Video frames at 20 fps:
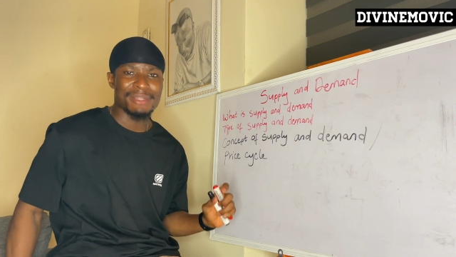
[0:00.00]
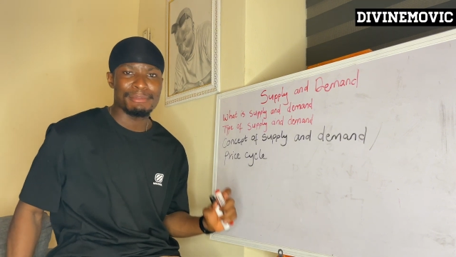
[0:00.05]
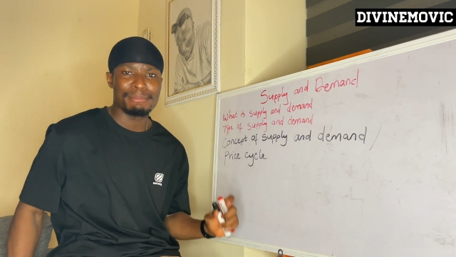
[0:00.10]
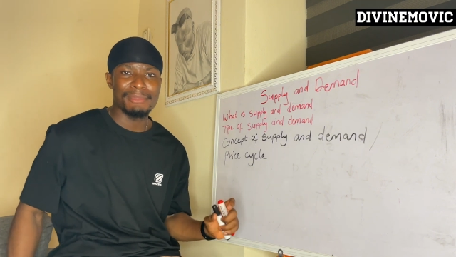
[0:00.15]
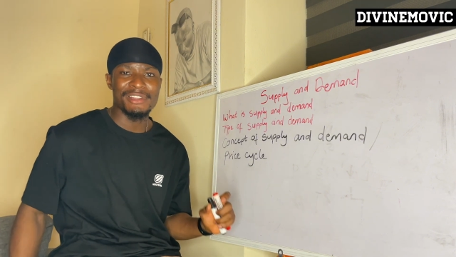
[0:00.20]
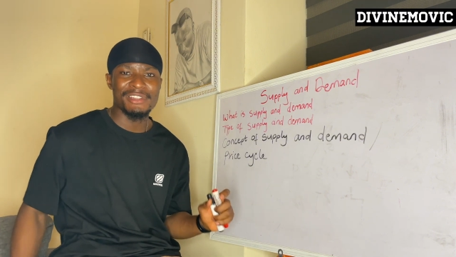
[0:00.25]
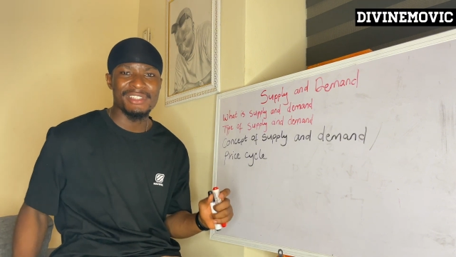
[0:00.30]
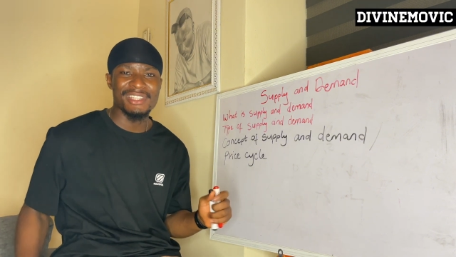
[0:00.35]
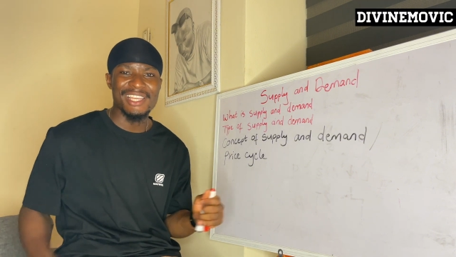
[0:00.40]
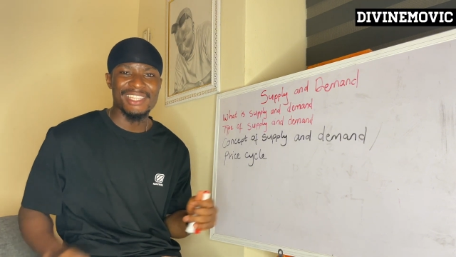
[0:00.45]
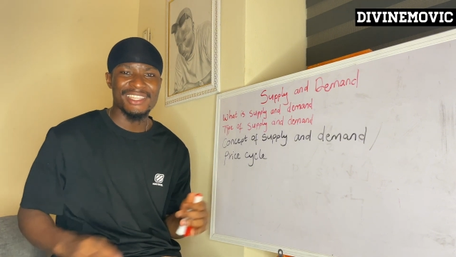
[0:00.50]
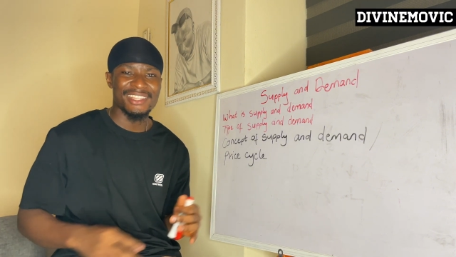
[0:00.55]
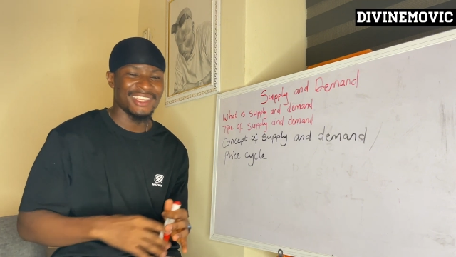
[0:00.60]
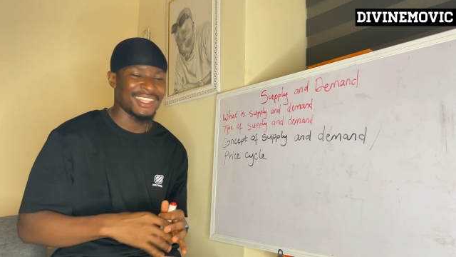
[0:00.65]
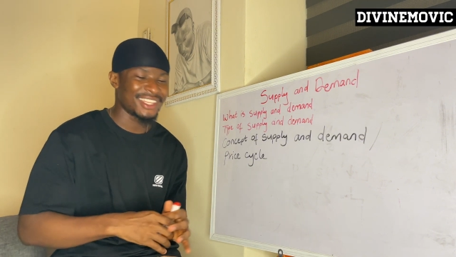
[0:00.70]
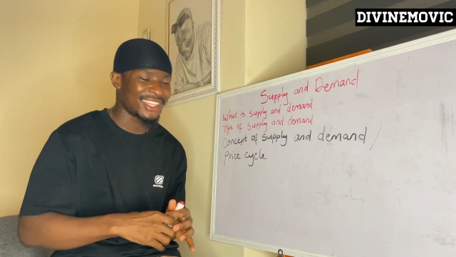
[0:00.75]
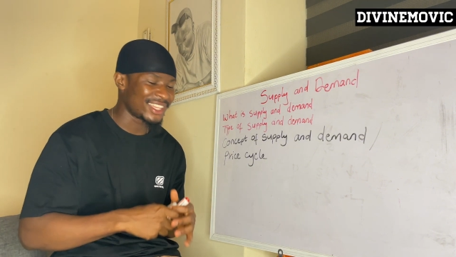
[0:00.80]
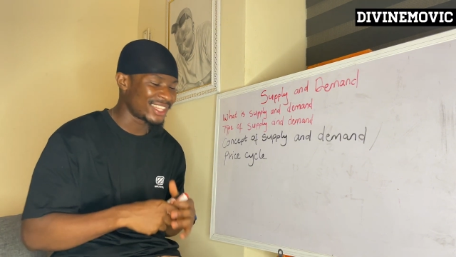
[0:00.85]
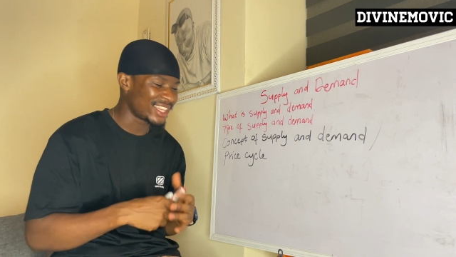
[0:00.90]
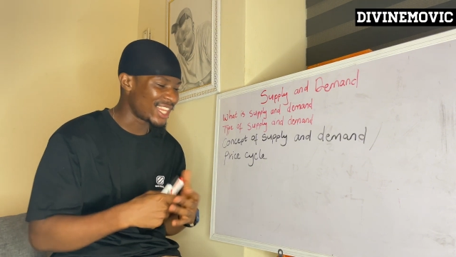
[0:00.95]
main
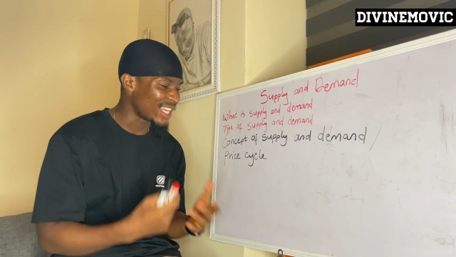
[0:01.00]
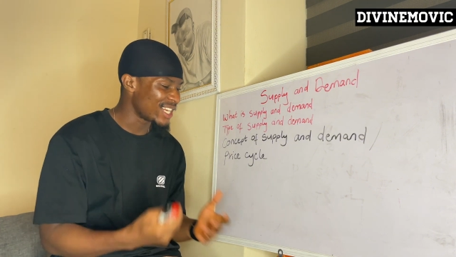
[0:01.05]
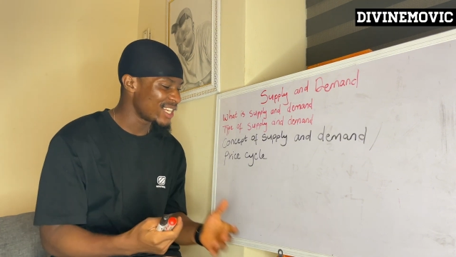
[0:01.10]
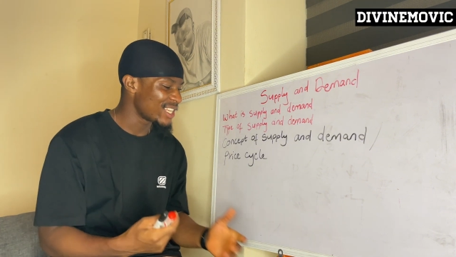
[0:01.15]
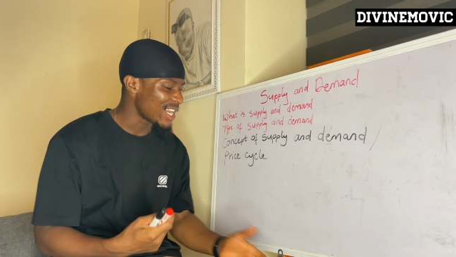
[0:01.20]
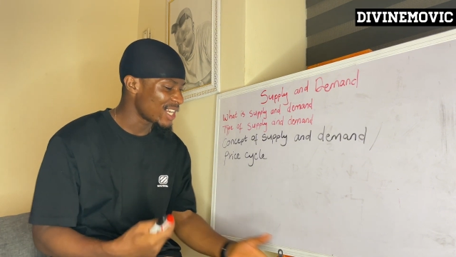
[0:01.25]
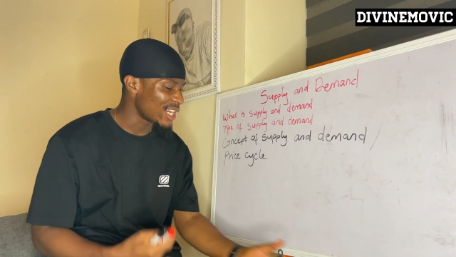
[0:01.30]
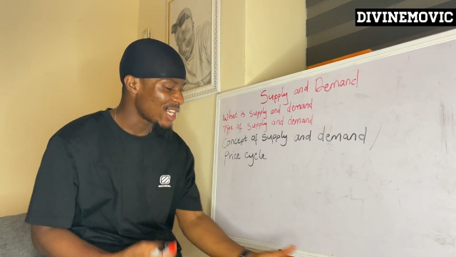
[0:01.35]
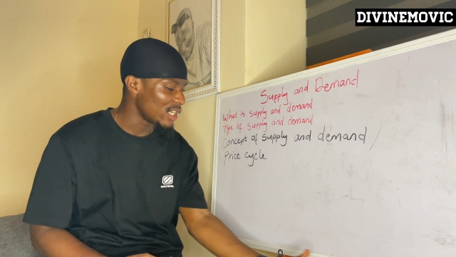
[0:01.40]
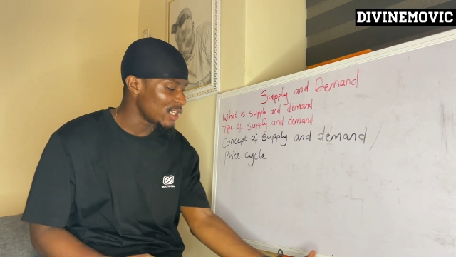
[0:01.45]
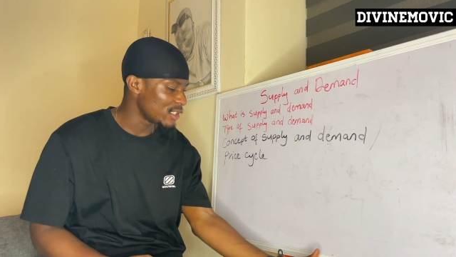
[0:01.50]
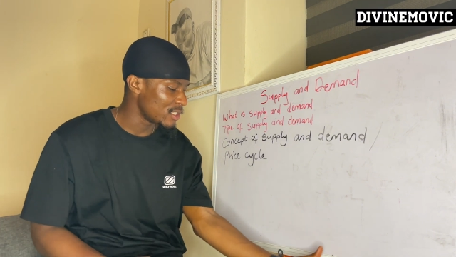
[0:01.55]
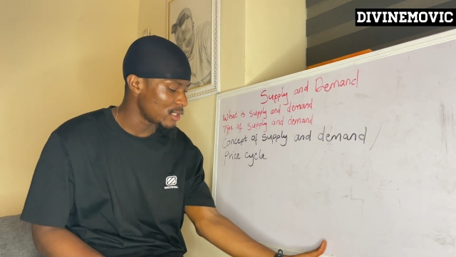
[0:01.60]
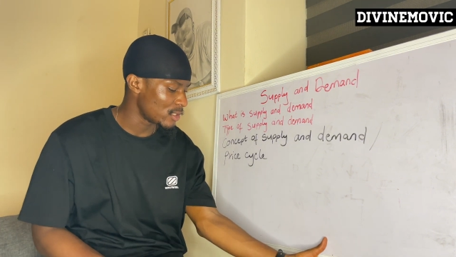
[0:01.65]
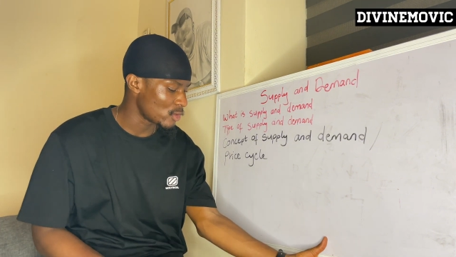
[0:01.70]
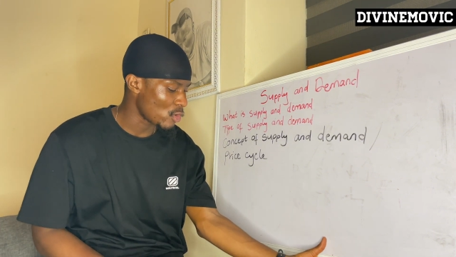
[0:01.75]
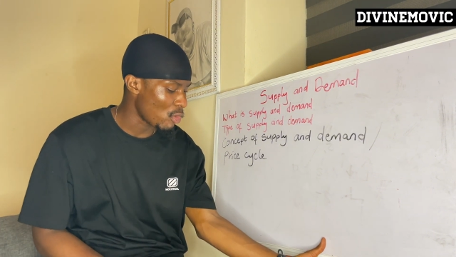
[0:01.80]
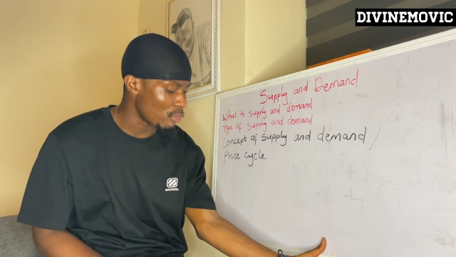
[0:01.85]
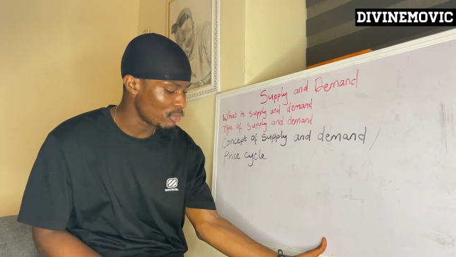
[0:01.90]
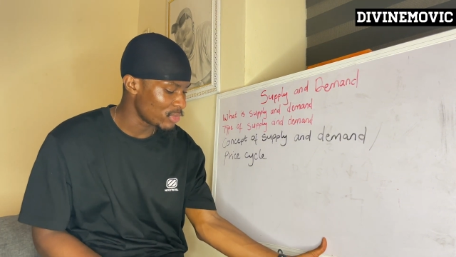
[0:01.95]
technical analysis
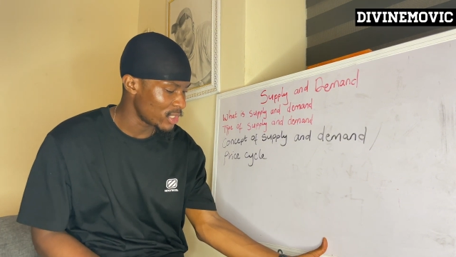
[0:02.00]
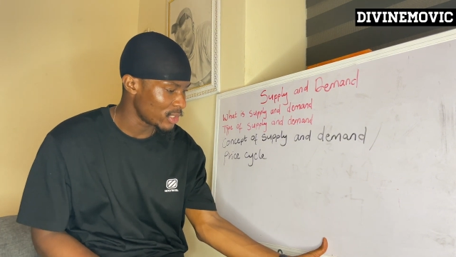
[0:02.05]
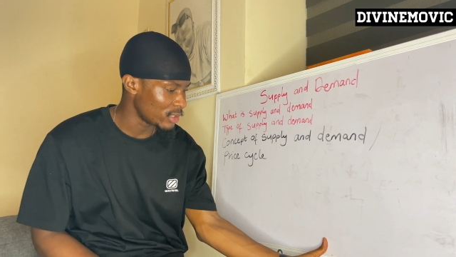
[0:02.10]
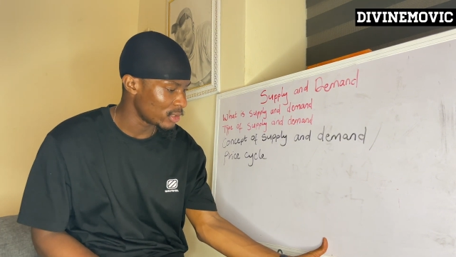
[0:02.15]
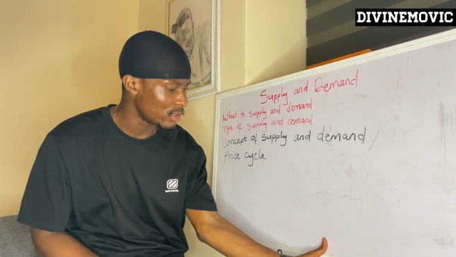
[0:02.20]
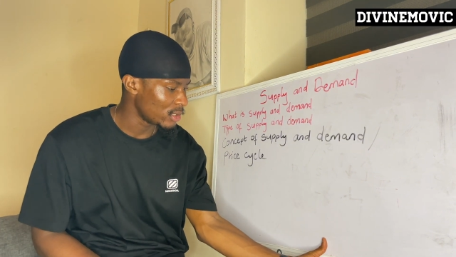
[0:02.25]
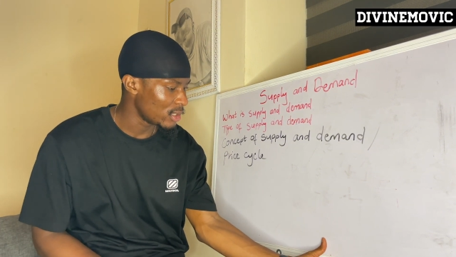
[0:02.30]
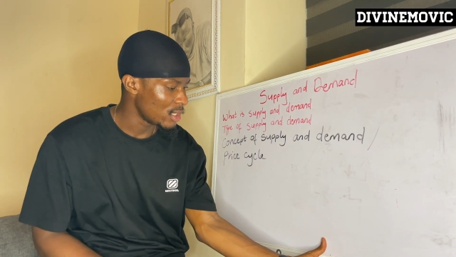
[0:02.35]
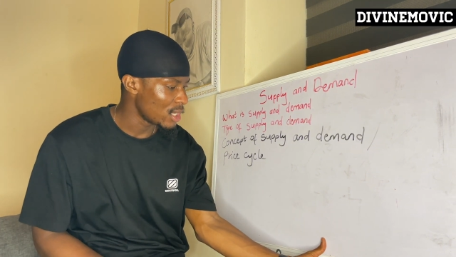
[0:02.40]
comes in.